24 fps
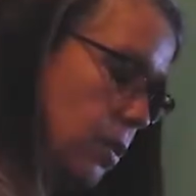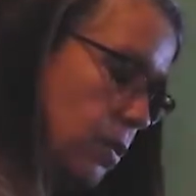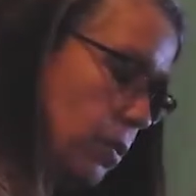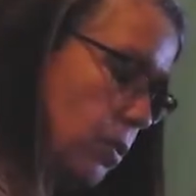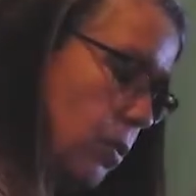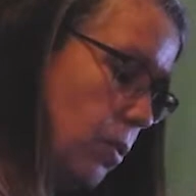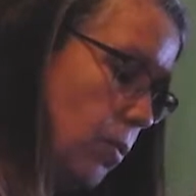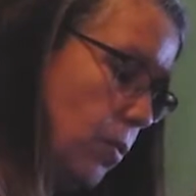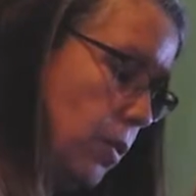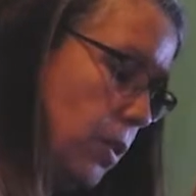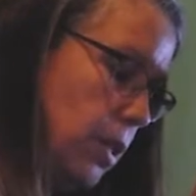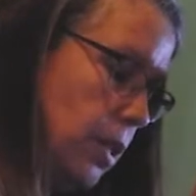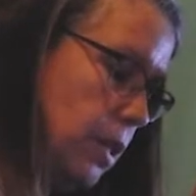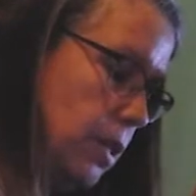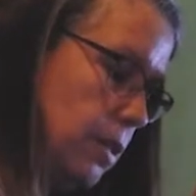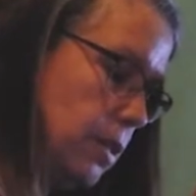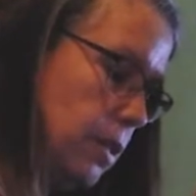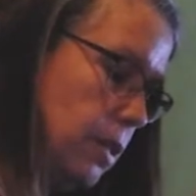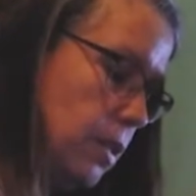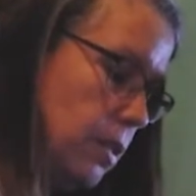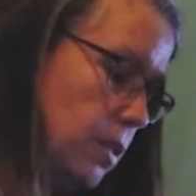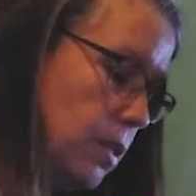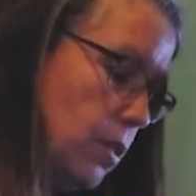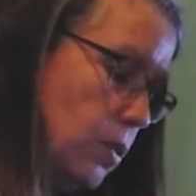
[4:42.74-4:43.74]
So this
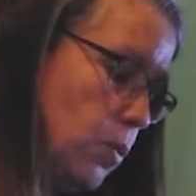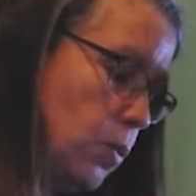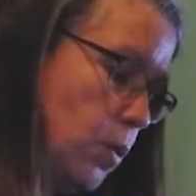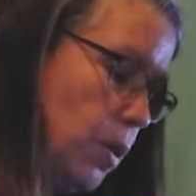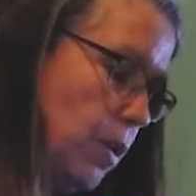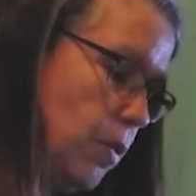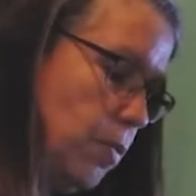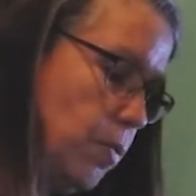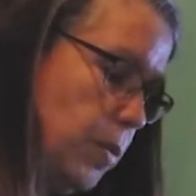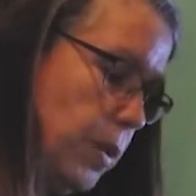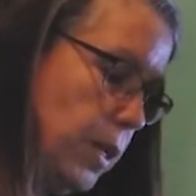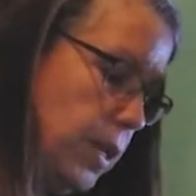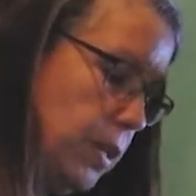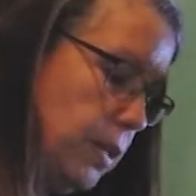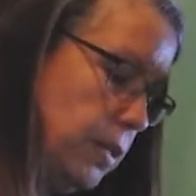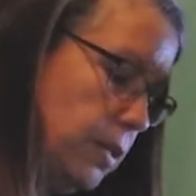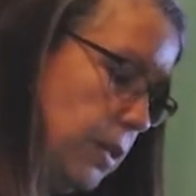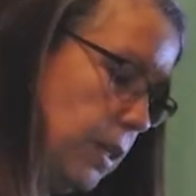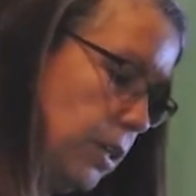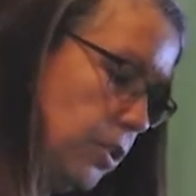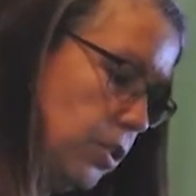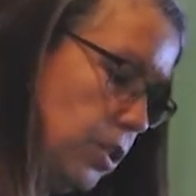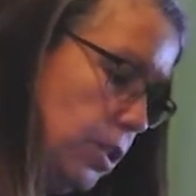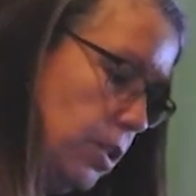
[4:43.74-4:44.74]
is a 12-minute
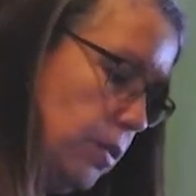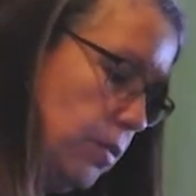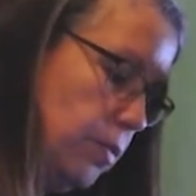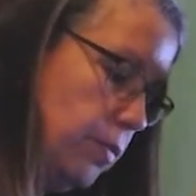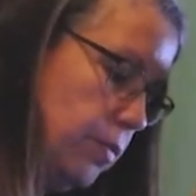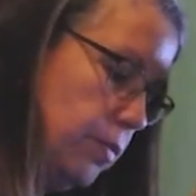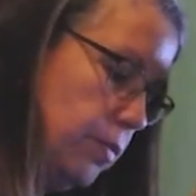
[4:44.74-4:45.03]
session,